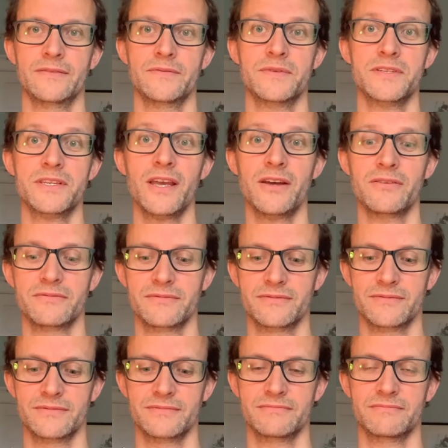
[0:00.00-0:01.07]
So,
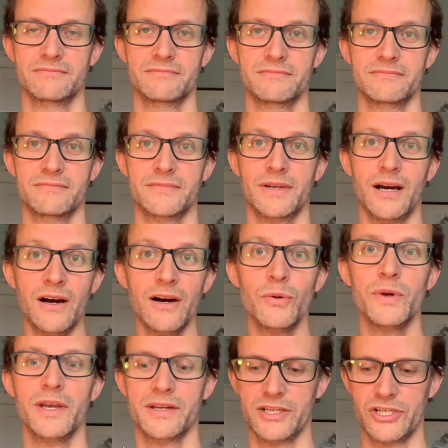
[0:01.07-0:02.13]
are
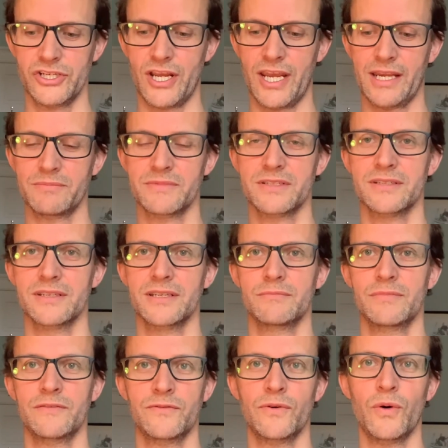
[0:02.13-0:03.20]
we unashamed
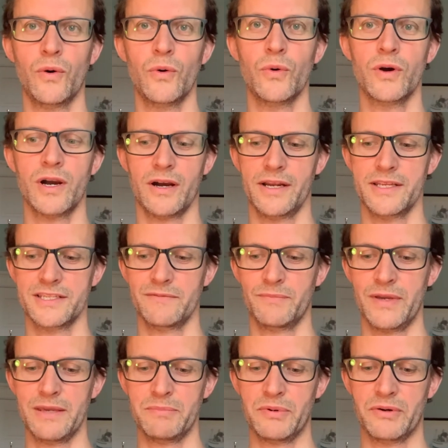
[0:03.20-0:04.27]
before all kinds of
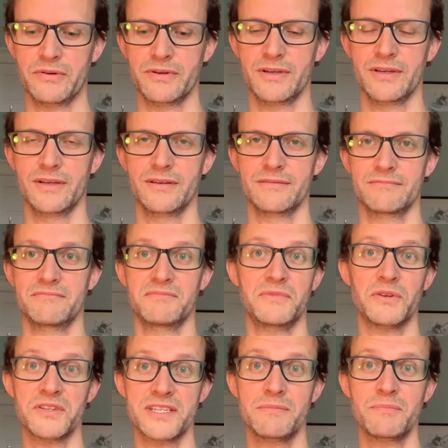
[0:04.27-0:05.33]
people?
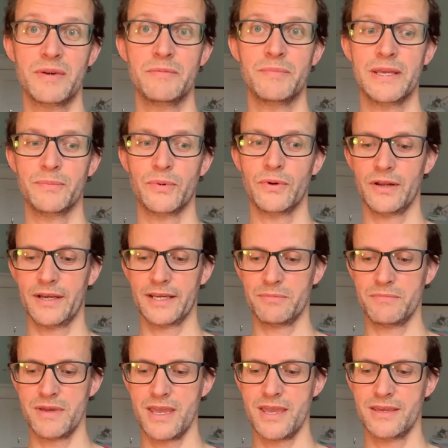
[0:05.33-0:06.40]
Not simply people like
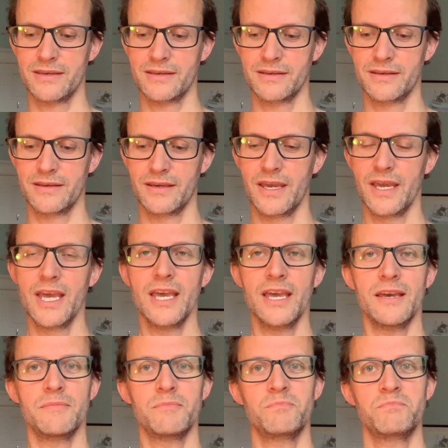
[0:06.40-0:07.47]
me.
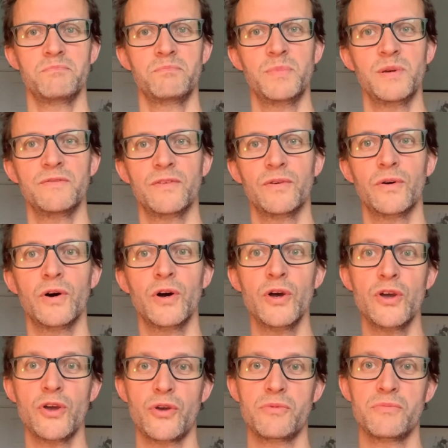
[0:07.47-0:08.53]
Before
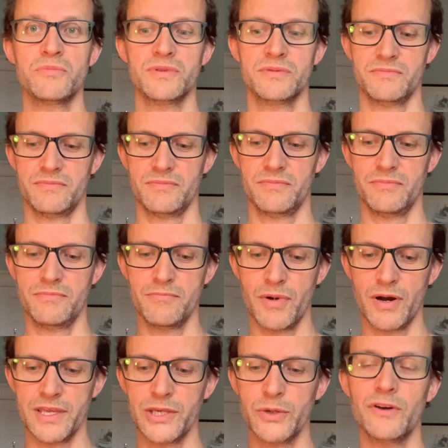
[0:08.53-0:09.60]
whom
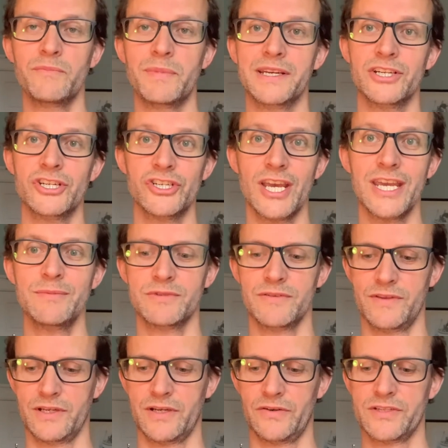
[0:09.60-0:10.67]
might you have been ashamed of
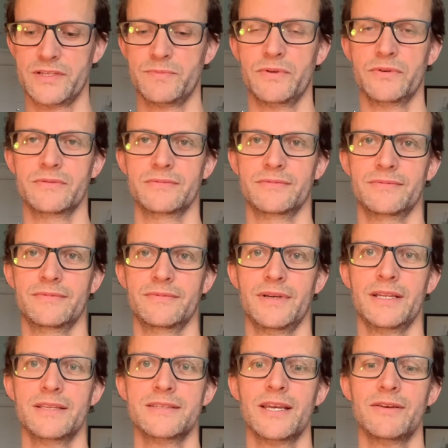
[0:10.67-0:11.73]
the gospel
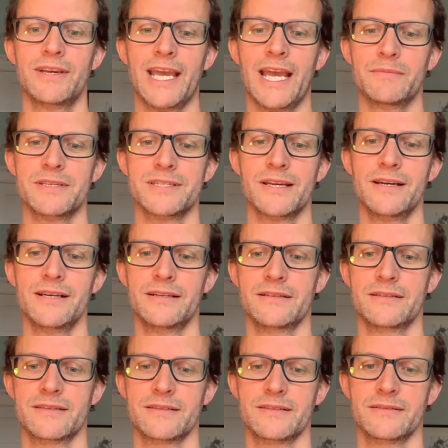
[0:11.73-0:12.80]
and so kept
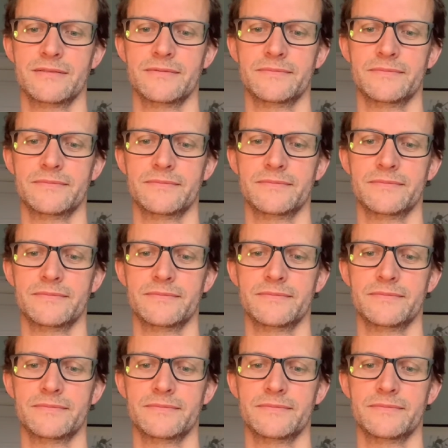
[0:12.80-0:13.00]
silent?